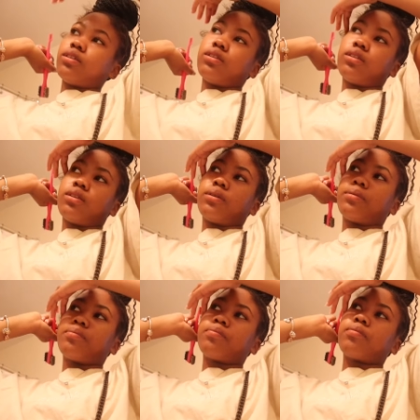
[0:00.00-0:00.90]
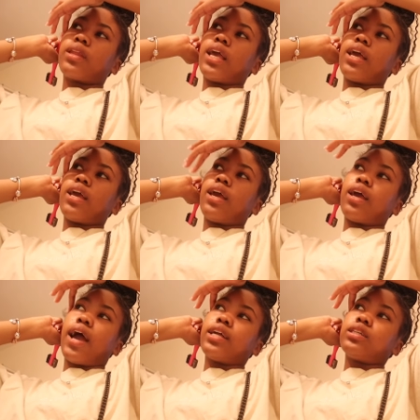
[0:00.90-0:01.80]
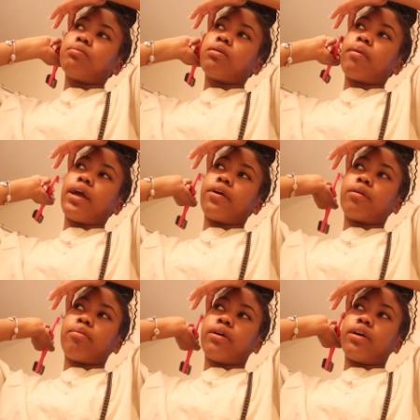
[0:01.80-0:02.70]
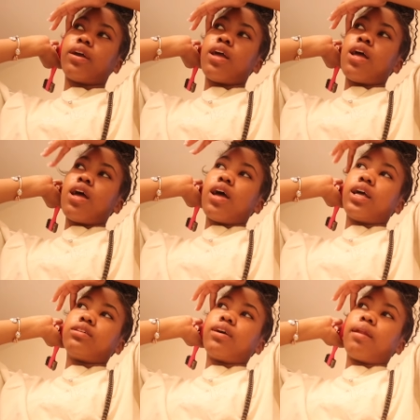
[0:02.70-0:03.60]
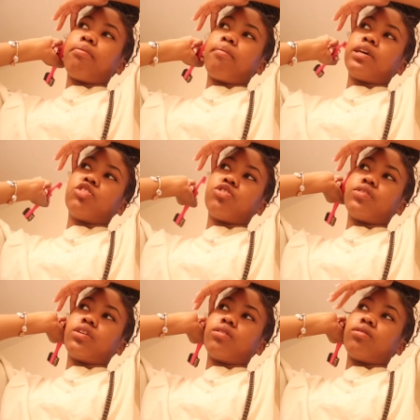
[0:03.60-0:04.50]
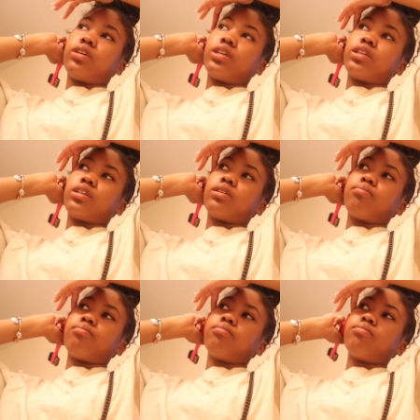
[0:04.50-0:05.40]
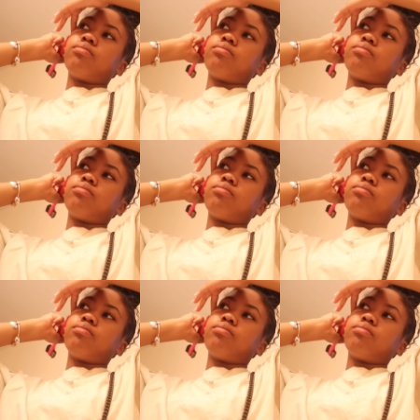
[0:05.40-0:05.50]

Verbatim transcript: so and i just put my hair in a bun i still gotta put my jewelry on because um